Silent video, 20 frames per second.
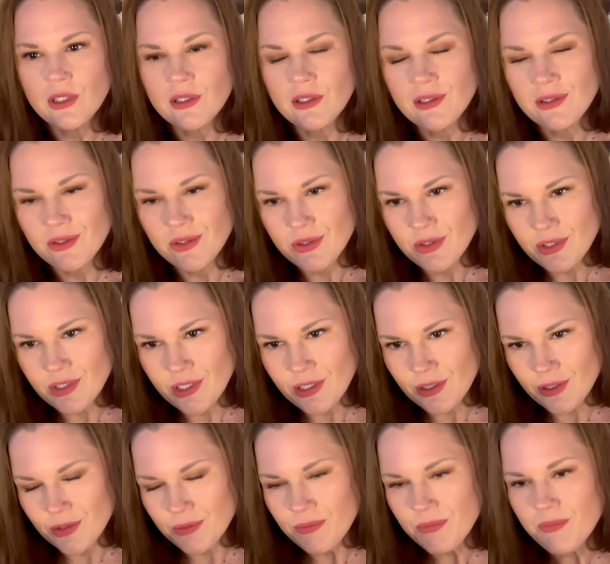to
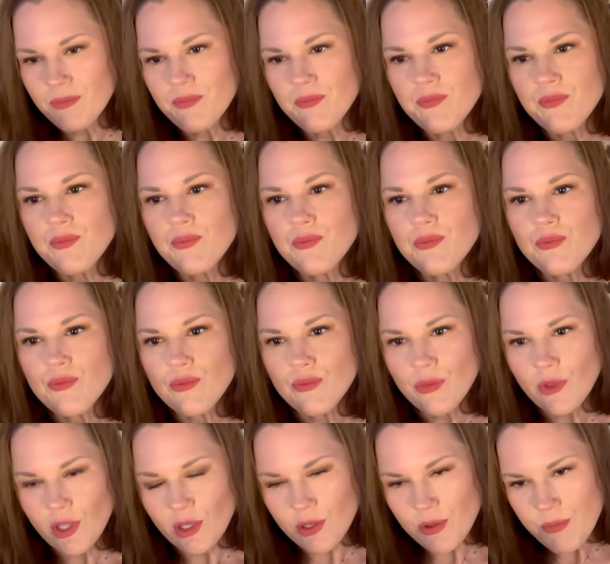understand it.
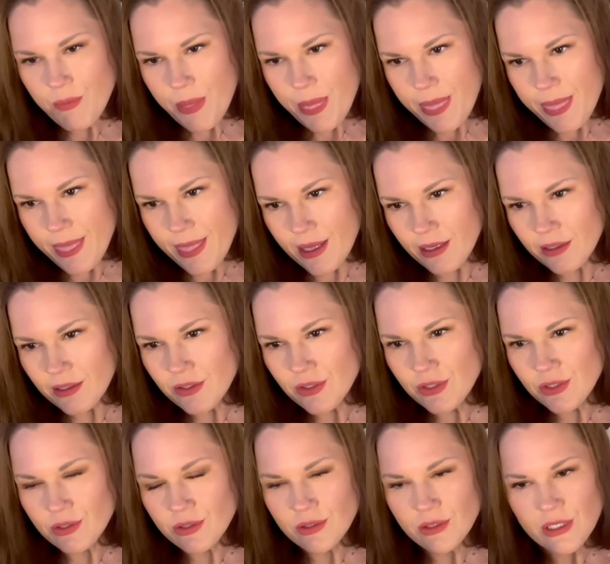Okay, not because
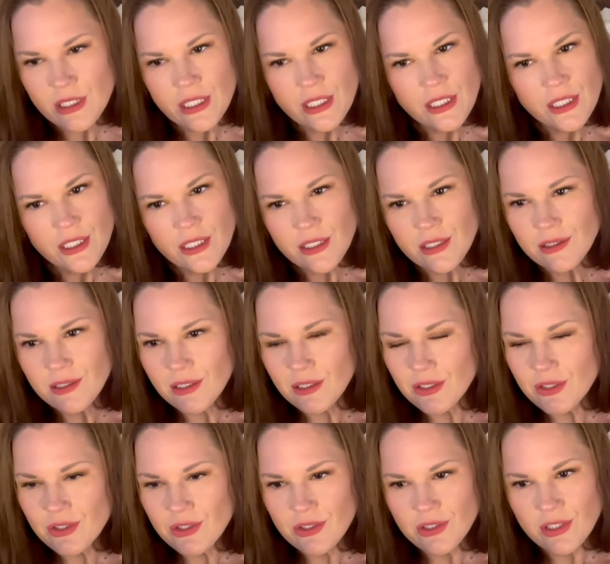you're
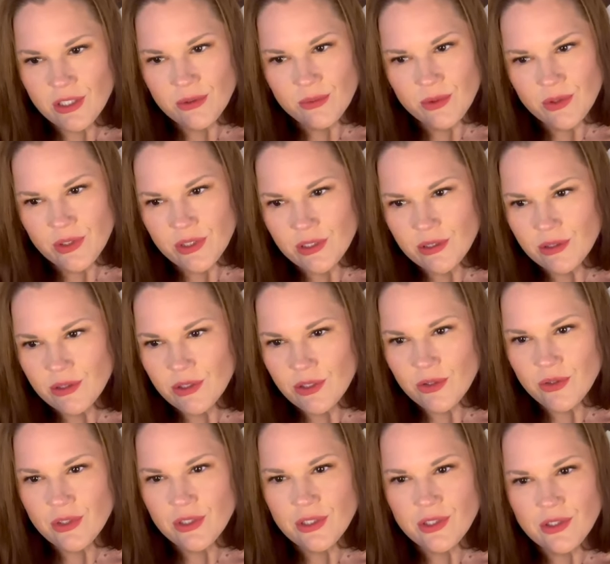done with it. You're
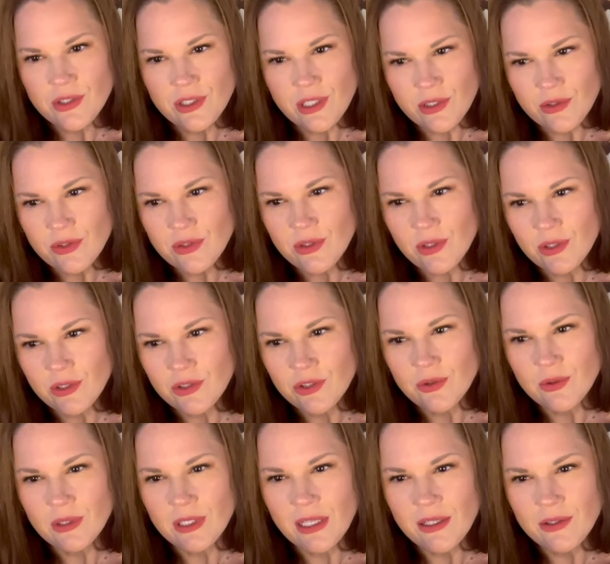just now starting
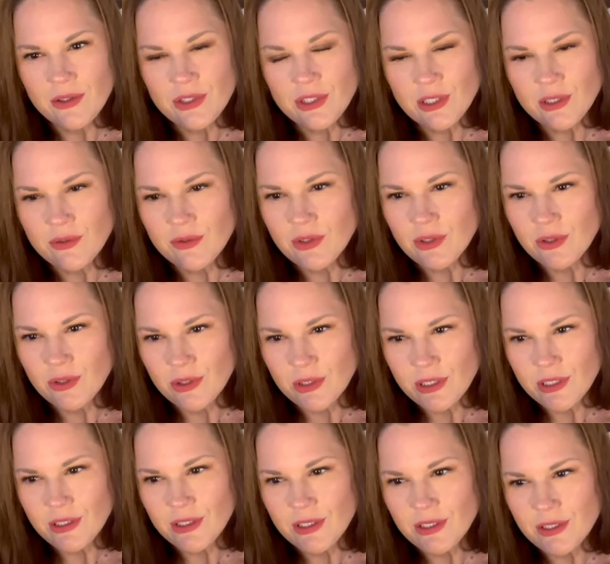to allow yourself to look
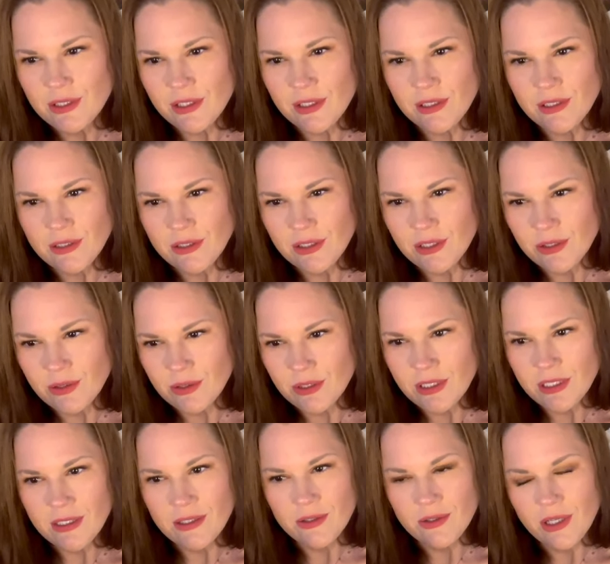at this like a year
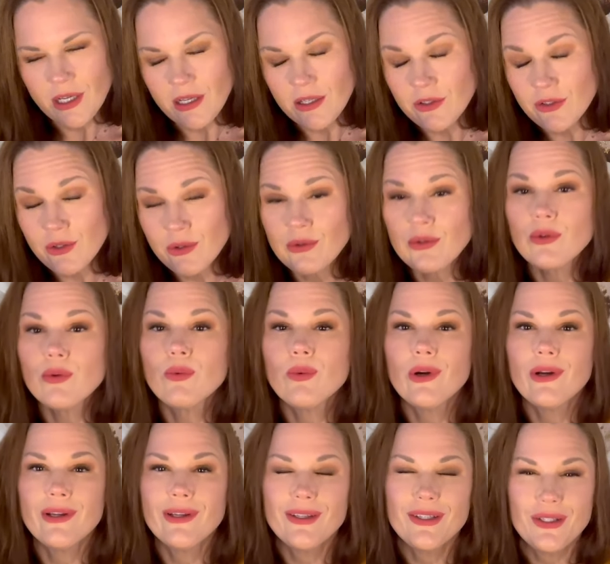later. I don't know
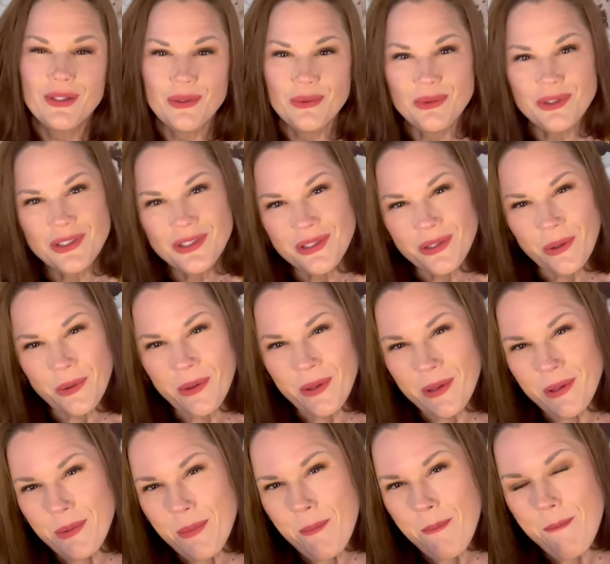why I keep getting
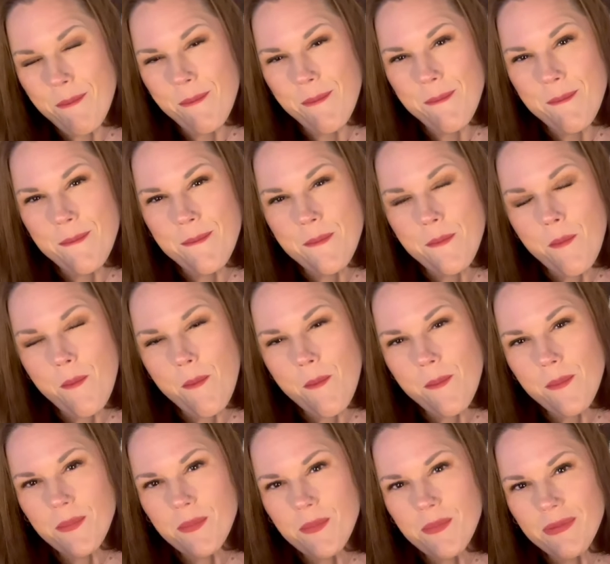that.
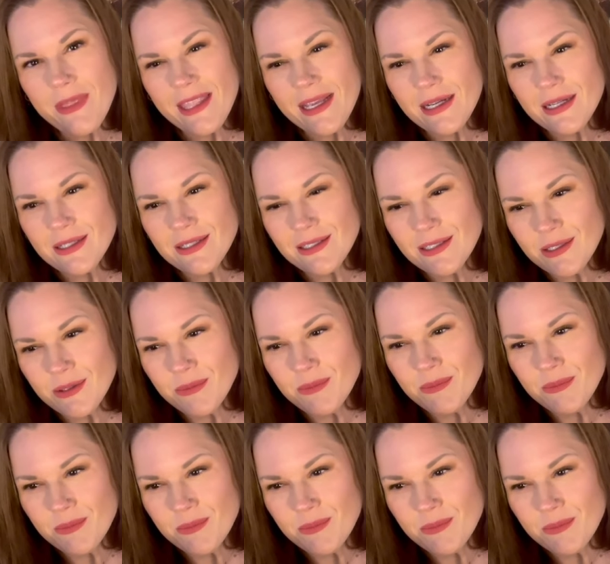Like I said,